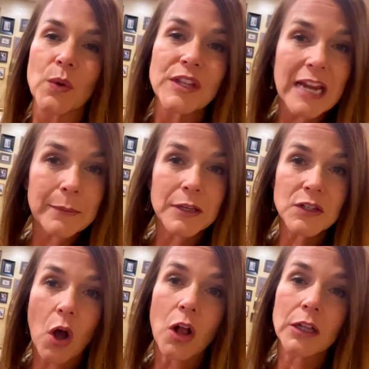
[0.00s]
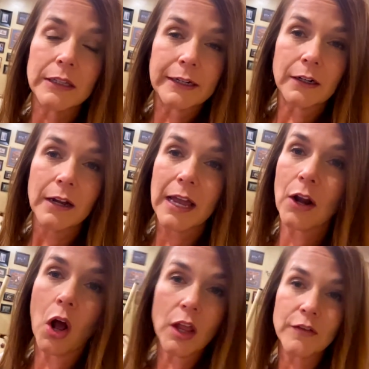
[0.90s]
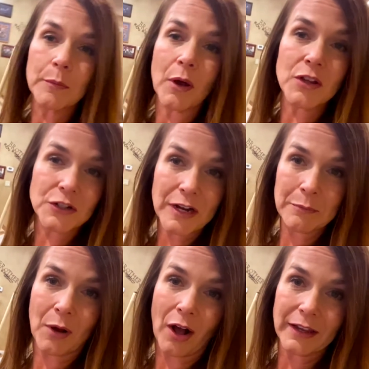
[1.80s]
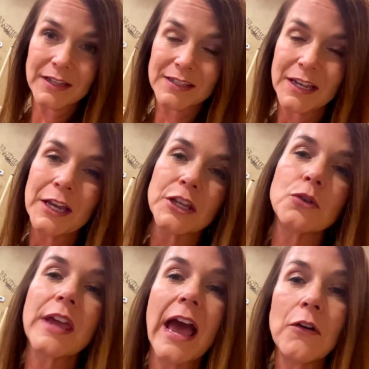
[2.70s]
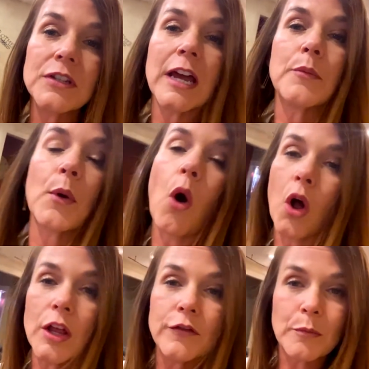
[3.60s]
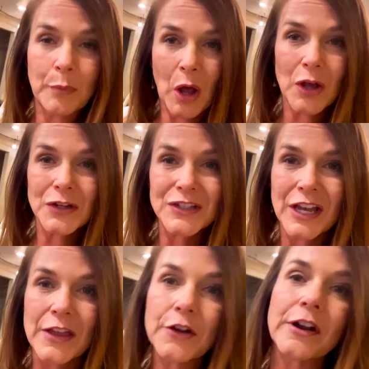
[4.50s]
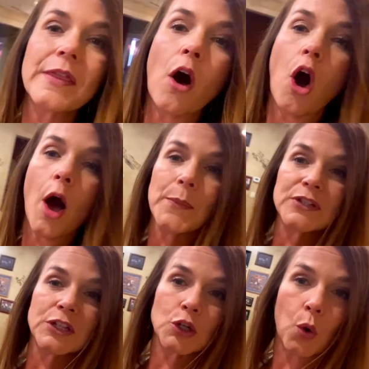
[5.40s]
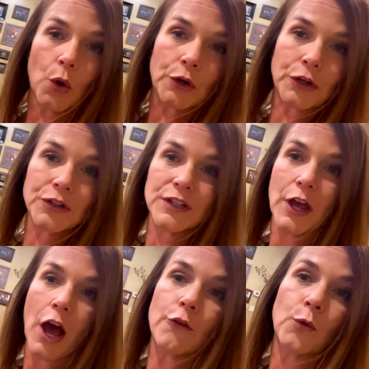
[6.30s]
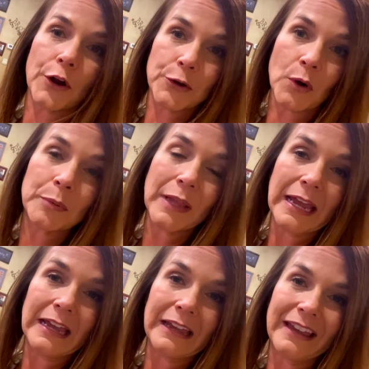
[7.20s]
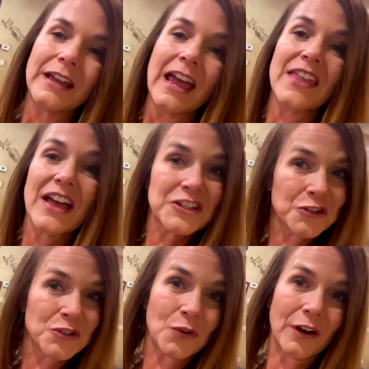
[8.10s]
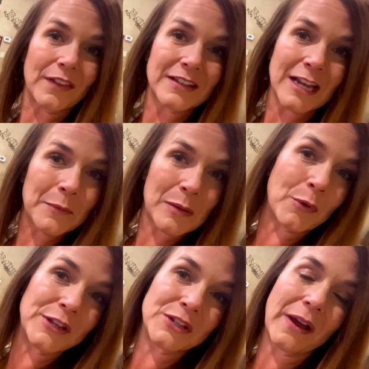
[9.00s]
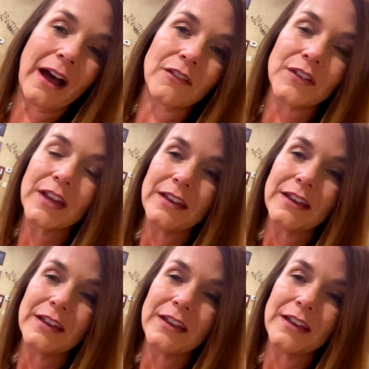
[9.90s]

When the table is all clear and all of the balls are in pockets, you count up all of the balls that are in the opposite corners of where you are playing. And that's your score. That's how many points you have.